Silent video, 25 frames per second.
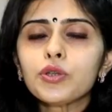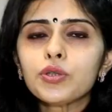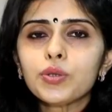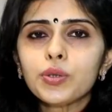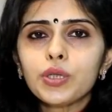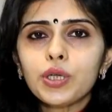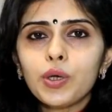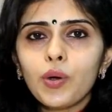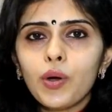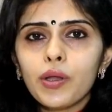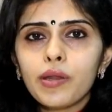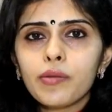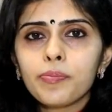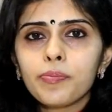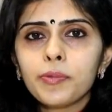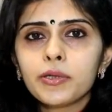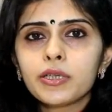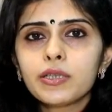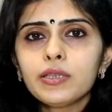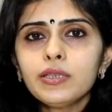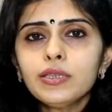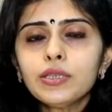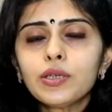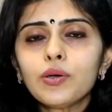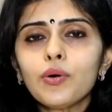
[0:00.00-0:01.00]
to the
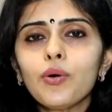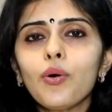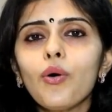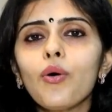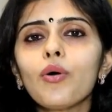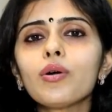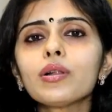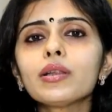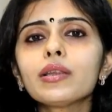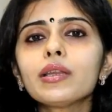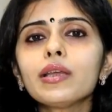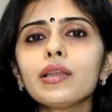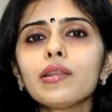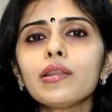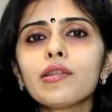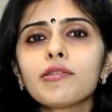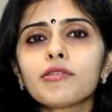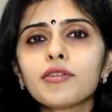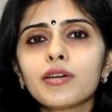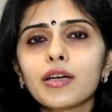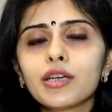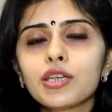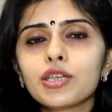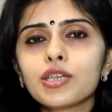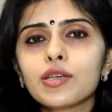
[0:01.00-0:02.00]
hospital. All the
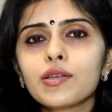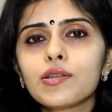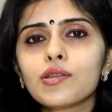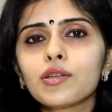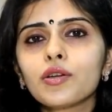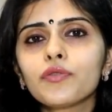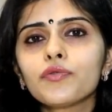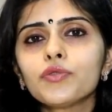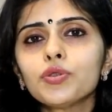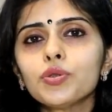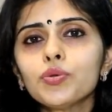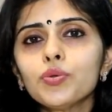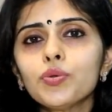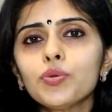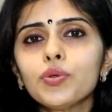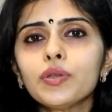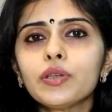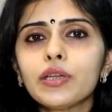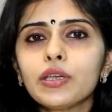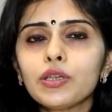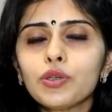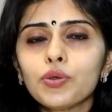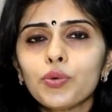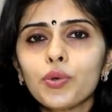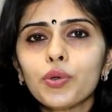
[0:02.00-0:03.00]
instructions of do's
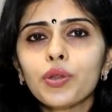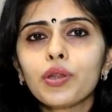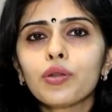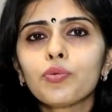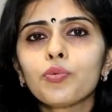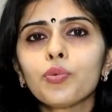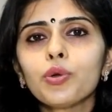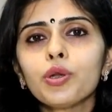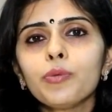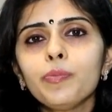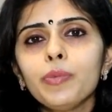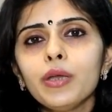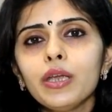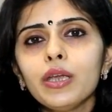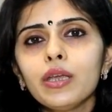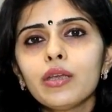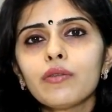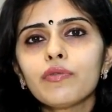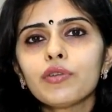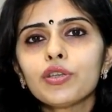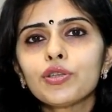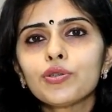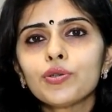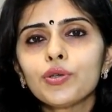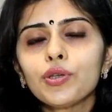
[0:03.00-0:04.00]
and don'ts would be
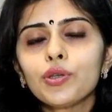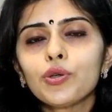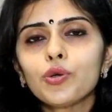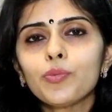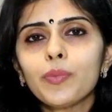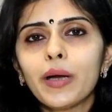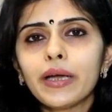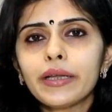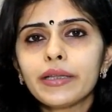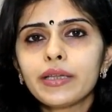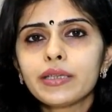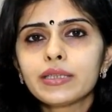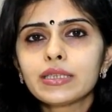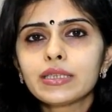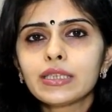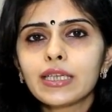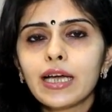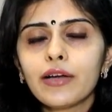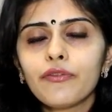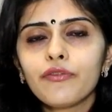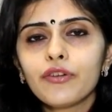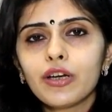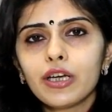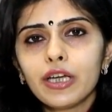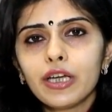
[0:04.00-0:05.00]
given to you by the staff a